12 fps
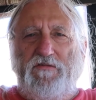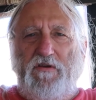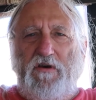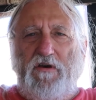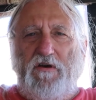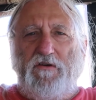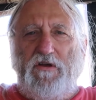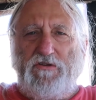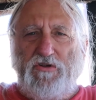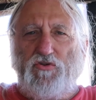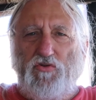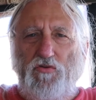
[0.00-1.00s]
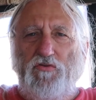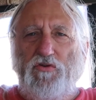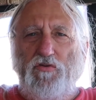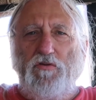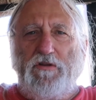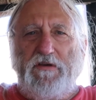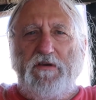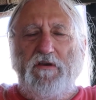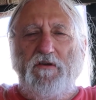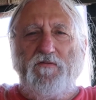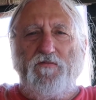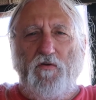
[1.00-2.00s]
a true dually,
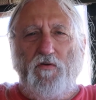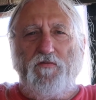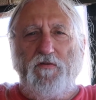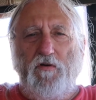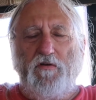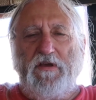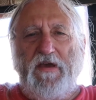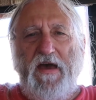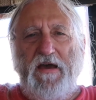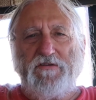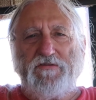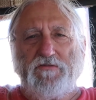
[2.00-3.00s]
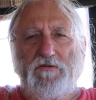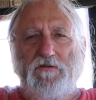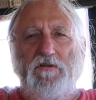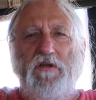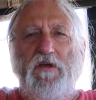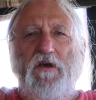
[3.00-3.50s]
full floating axle